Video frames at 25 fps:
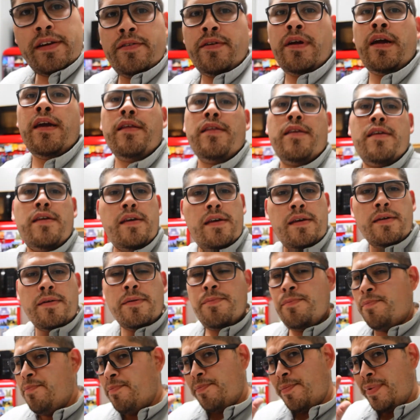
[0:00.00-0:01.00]
it right,
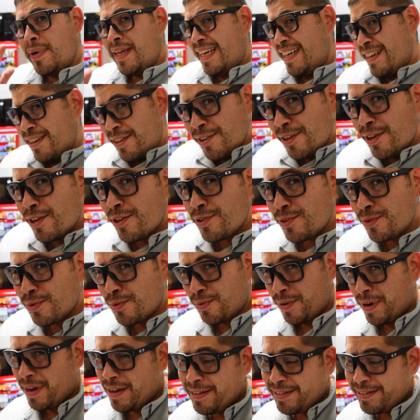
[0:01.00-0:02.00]
but it looks
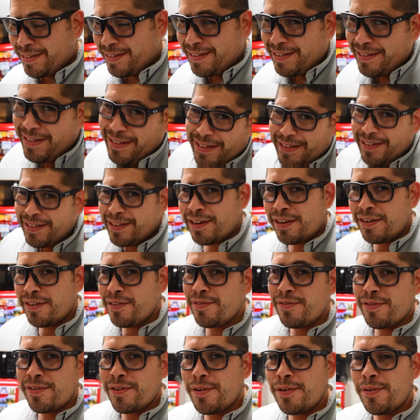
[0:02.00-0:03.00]
right, you know,
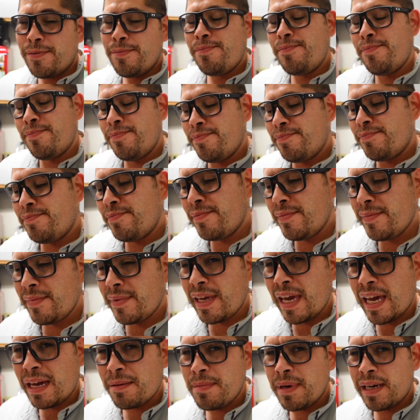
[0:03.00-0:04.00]
for
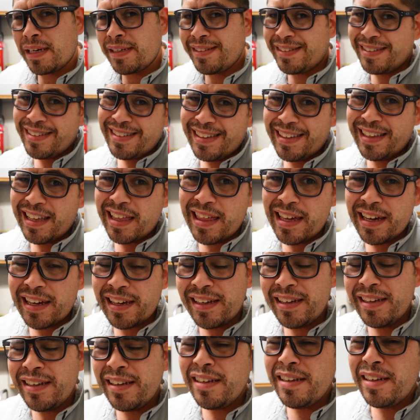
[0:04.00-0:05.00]
cake mix, I think.
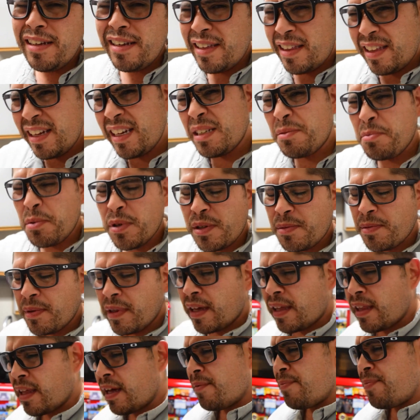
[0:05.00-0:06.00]
I think it's supposed to be
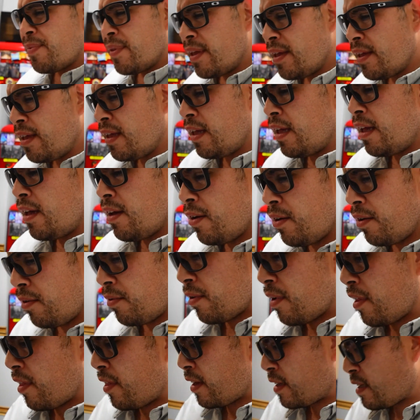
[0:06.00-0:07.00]
like that.
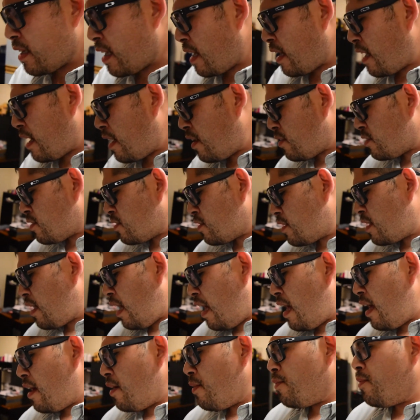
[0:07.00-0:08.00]
One of the things I also
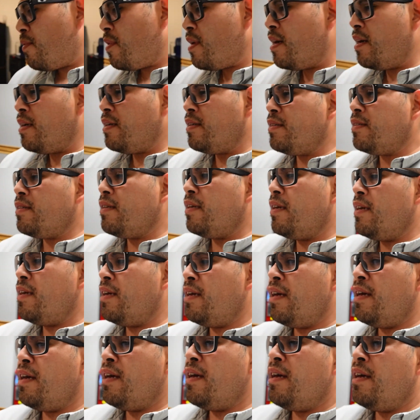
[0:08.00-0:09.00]
got was,
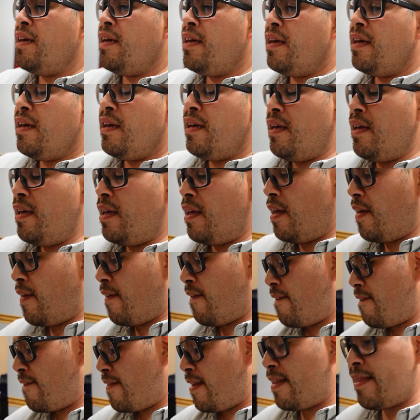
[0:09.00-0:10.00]

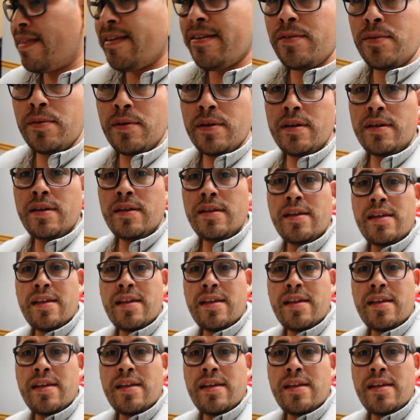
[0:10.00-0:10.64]
not this one,